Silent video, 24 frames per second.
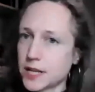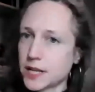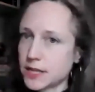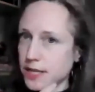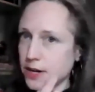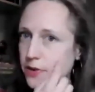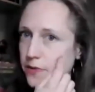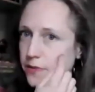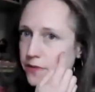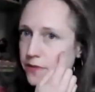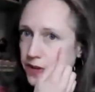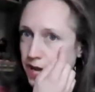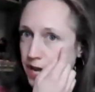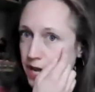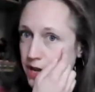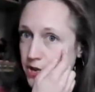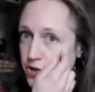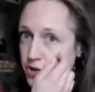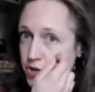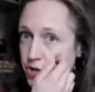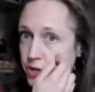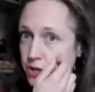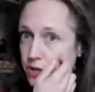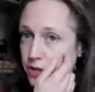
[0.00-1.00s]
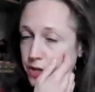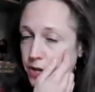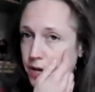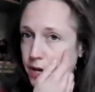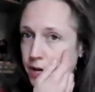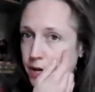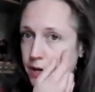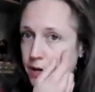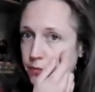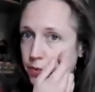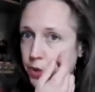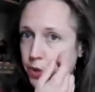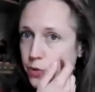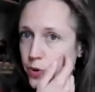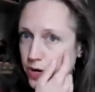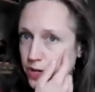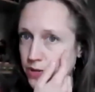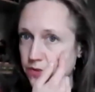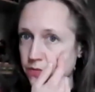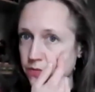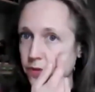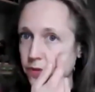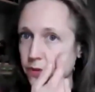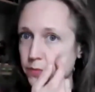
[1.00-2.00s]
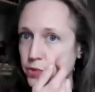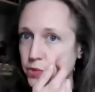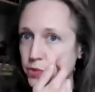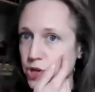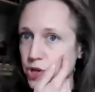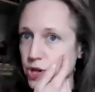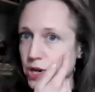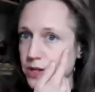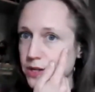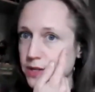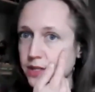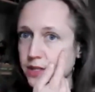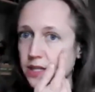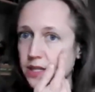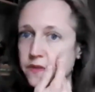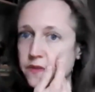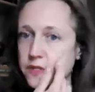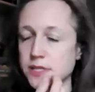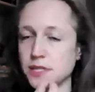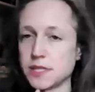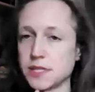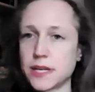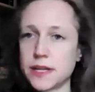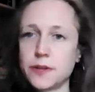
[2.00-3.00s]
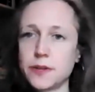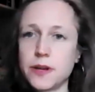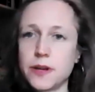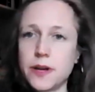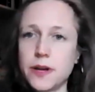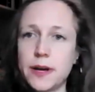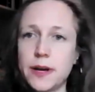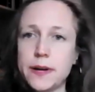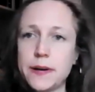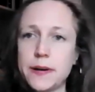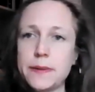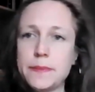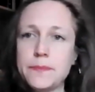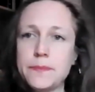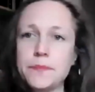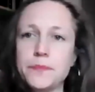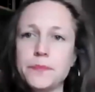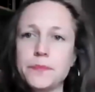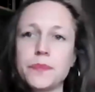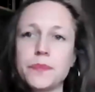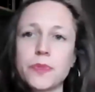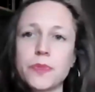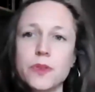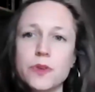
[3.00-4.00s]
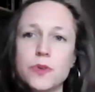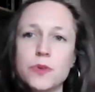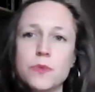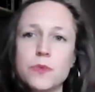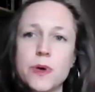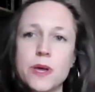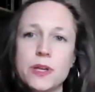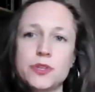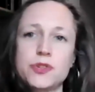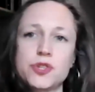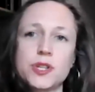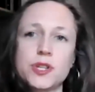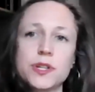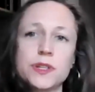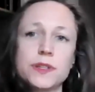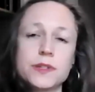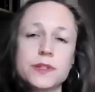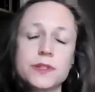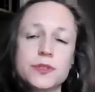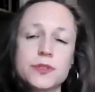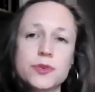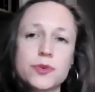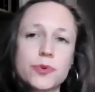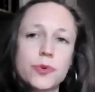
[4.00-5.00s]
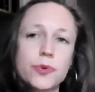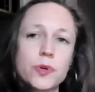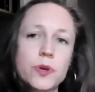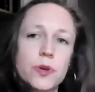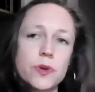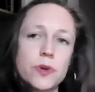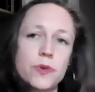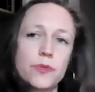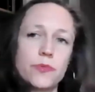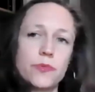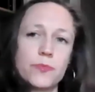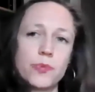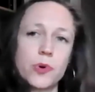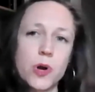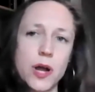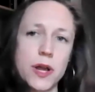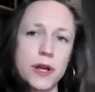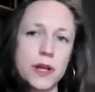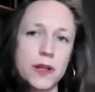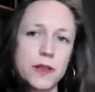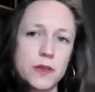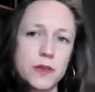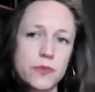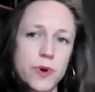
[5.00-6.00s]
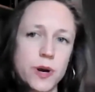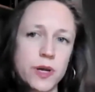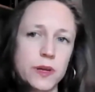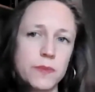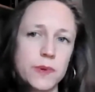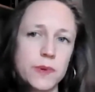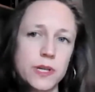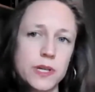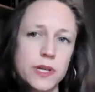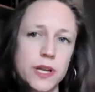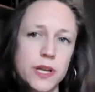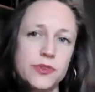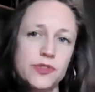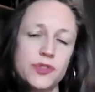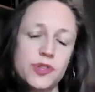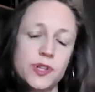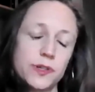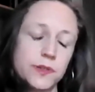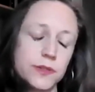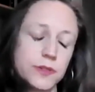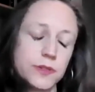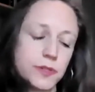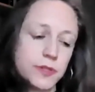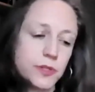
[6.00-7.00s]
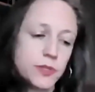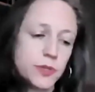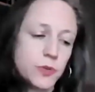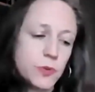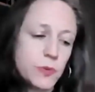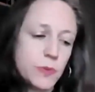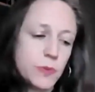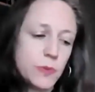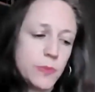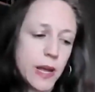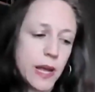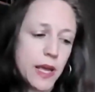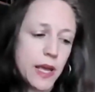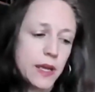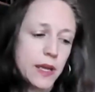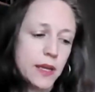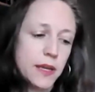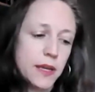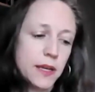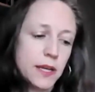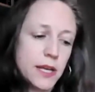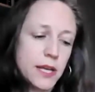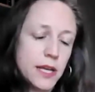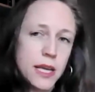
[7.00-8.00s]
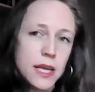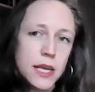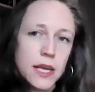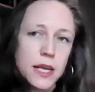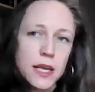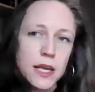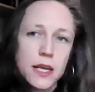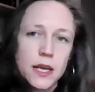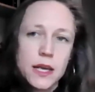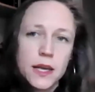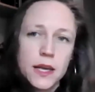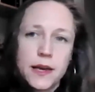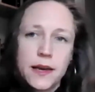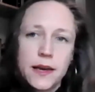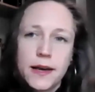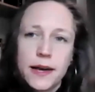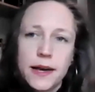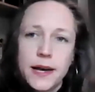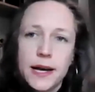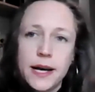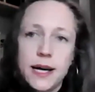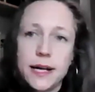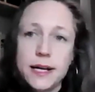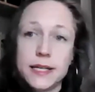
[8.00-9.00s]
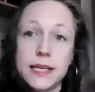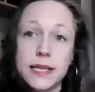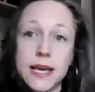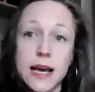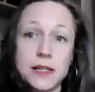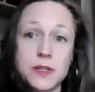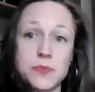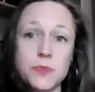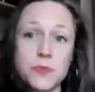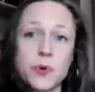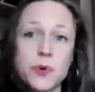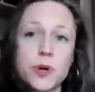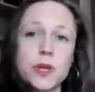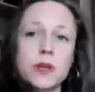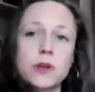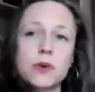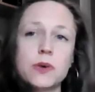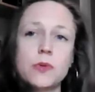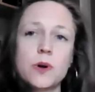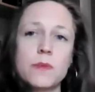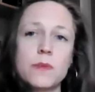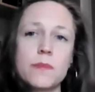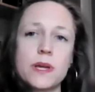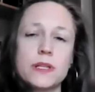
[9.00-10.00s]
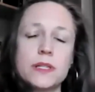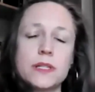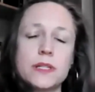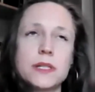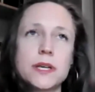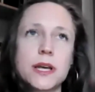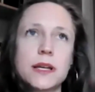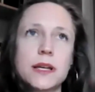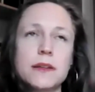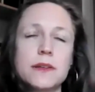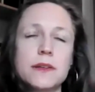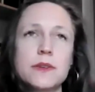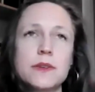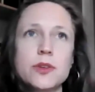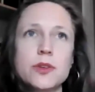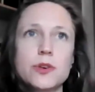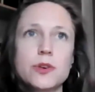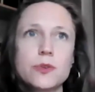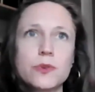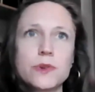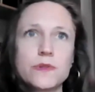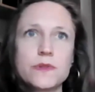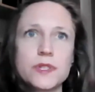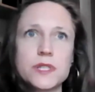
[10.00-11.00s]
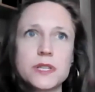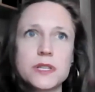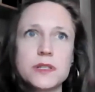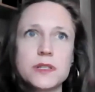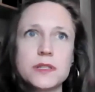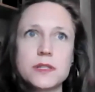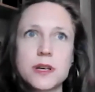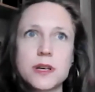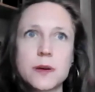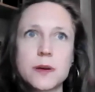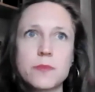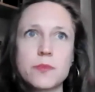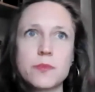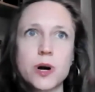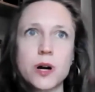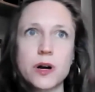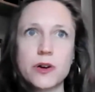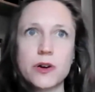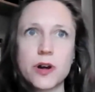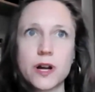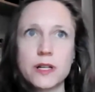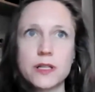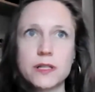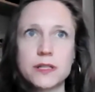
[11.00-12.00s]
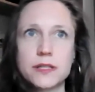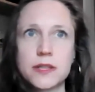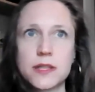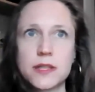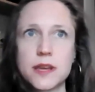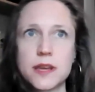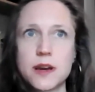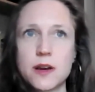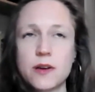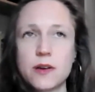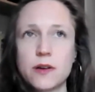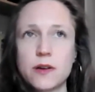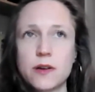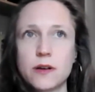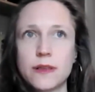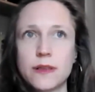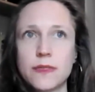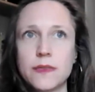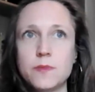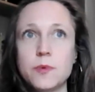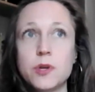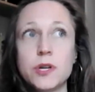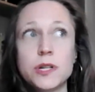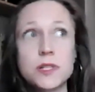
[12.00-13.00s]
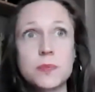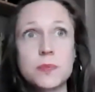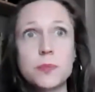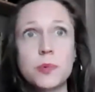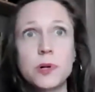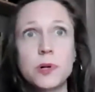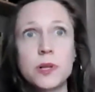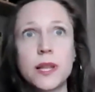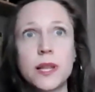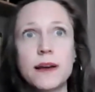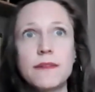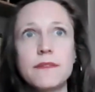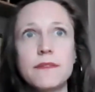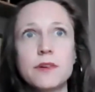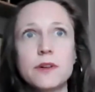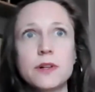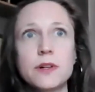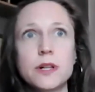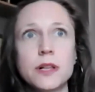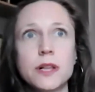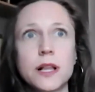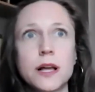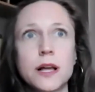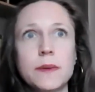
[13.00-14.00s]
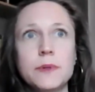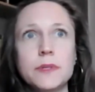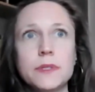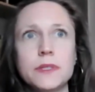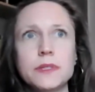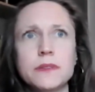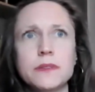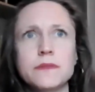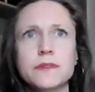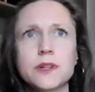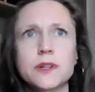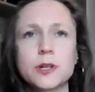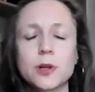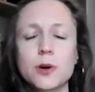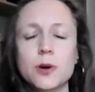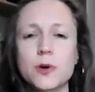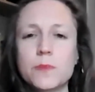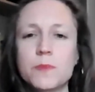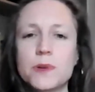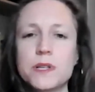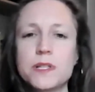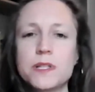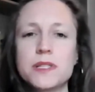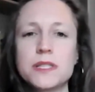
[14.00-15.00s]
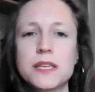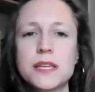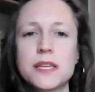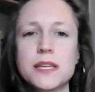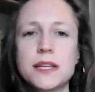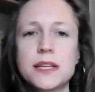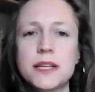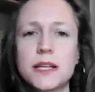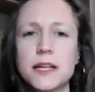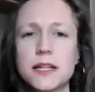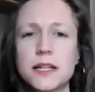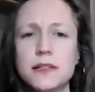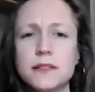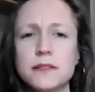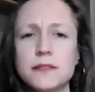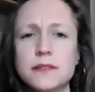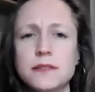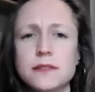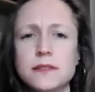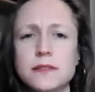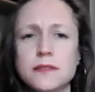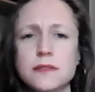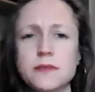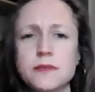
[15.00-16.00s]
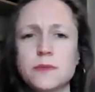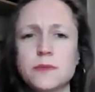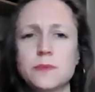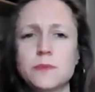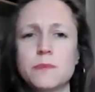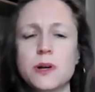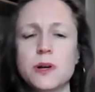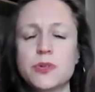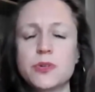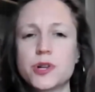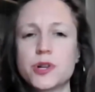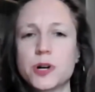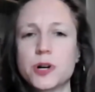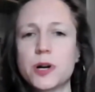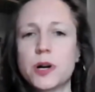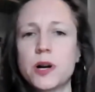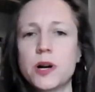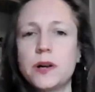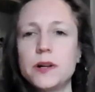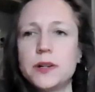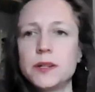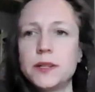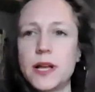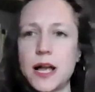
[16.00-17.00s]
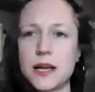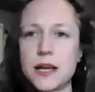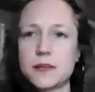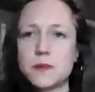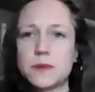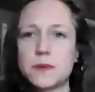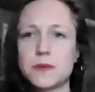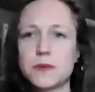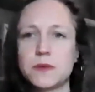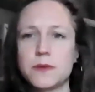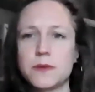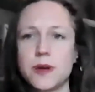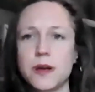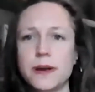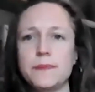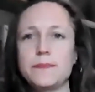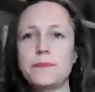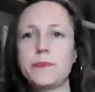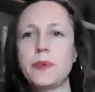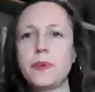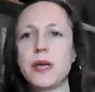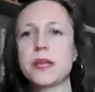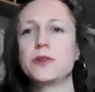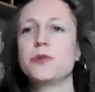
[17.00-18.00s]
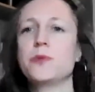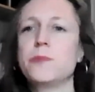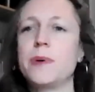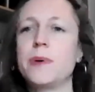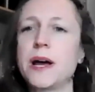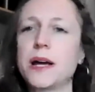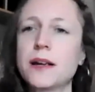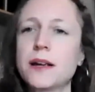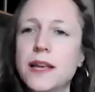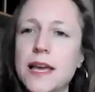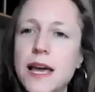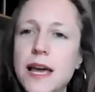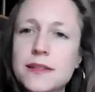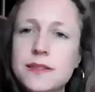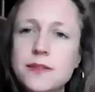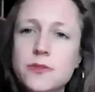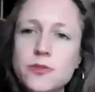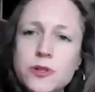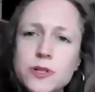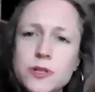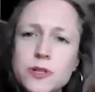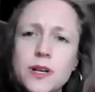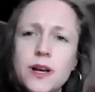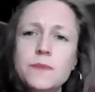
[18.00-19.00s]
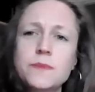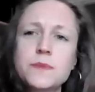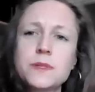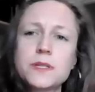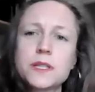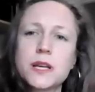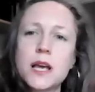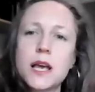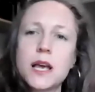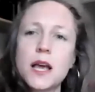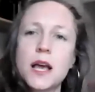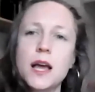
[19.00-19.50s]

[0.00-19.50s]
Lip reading: clarification request from John Stevenson. You mentioned earlier, Brian, in the recommendations to ban gas burning equipment, and we've seen some progress there at the municipal level. I believe Kelowna, BC, and Montreal has banned new gas hookups.